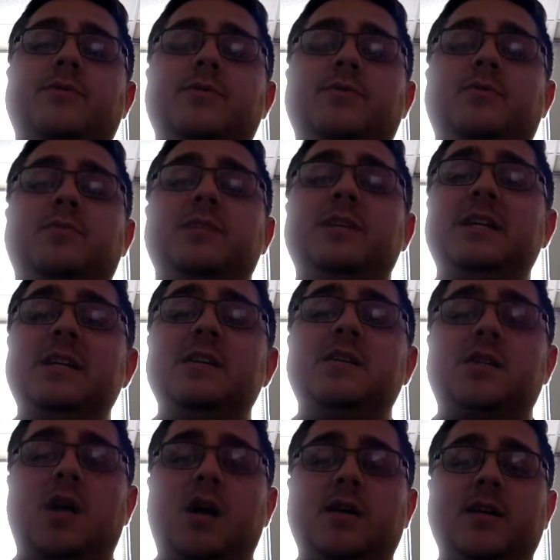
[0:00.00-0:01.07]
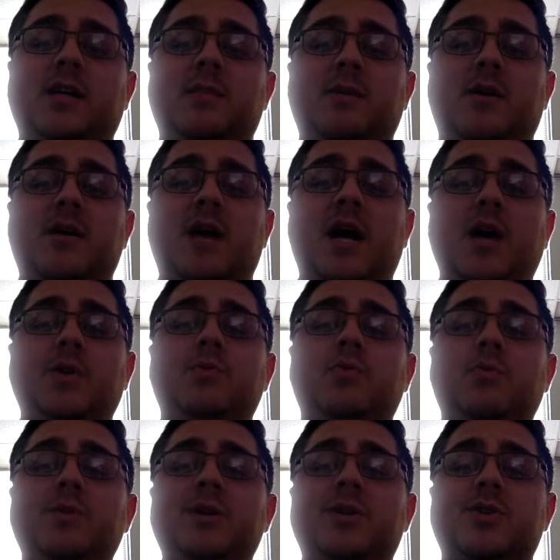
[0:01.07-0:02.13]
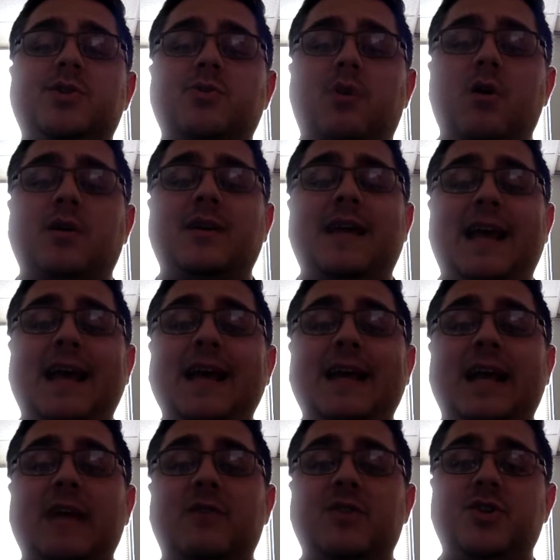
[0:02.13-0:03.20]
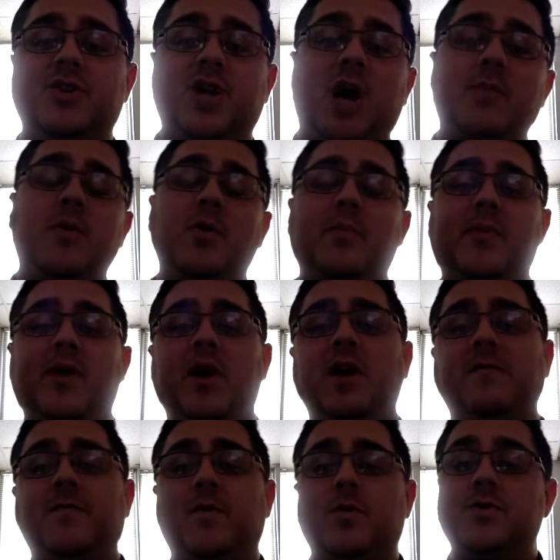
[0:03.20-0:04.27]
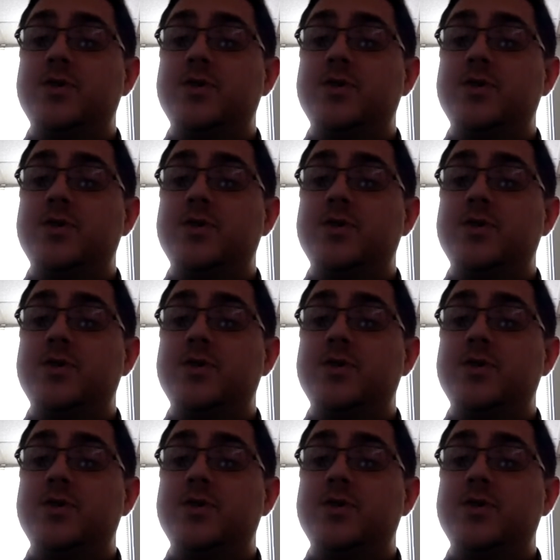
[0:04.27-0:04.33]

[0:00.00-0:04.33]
to begin talking about how you will be a strong candidate for the job you're applying for.